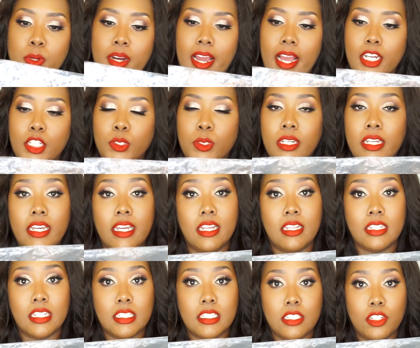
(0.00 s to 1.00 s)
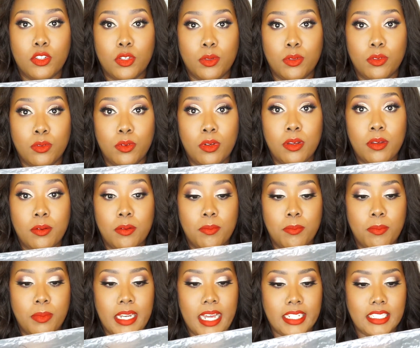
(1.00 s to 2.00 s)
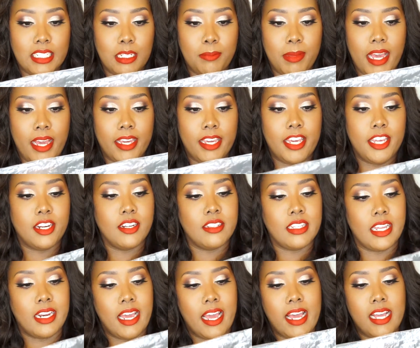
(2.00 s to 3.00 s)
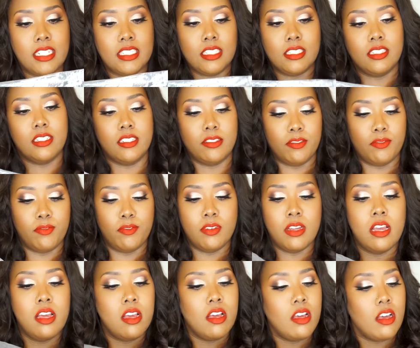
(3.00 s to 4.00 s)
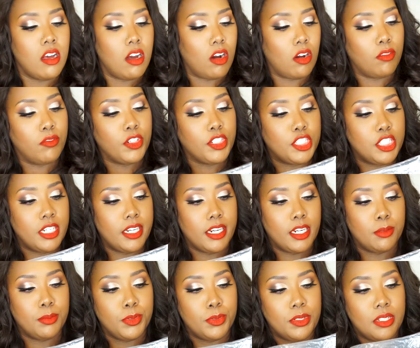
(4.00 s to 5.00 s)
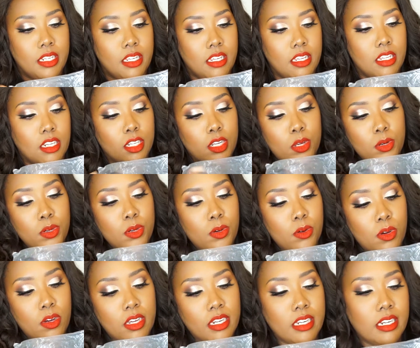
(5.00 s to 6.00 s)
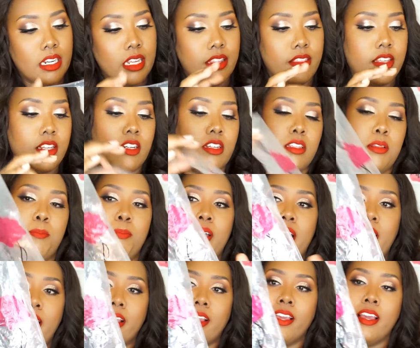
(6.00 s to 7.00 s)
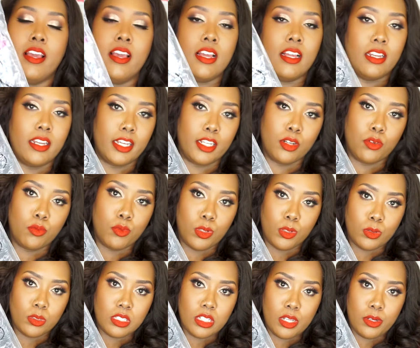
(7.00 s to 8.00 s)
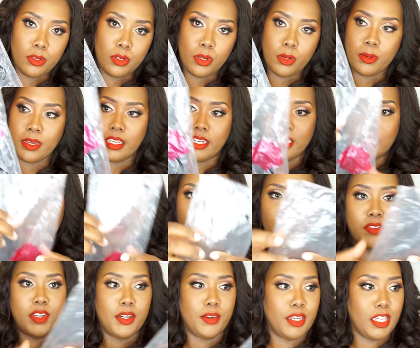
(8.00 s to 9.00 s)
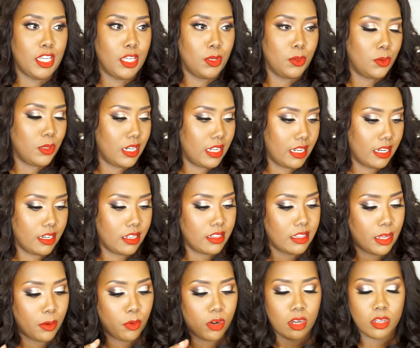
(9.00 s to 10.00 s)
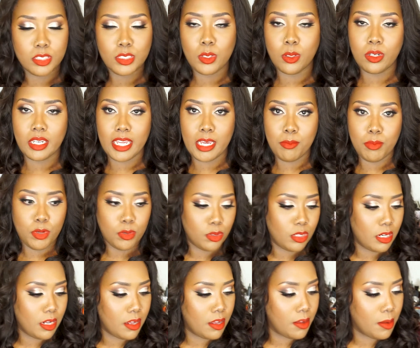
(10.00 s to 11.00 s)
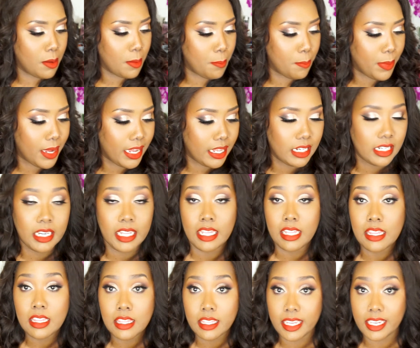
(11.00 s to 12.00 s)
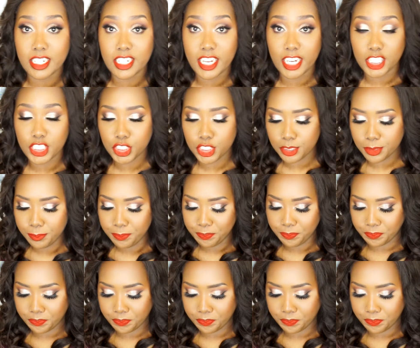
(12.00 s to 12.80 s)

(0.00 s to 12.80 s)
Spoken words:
were actually in this little plastic bag here that has the All Virgin Hair Boutique logo on it, and then on the back like a rose logo, and it's very cute. And they were also labeled by length and texture.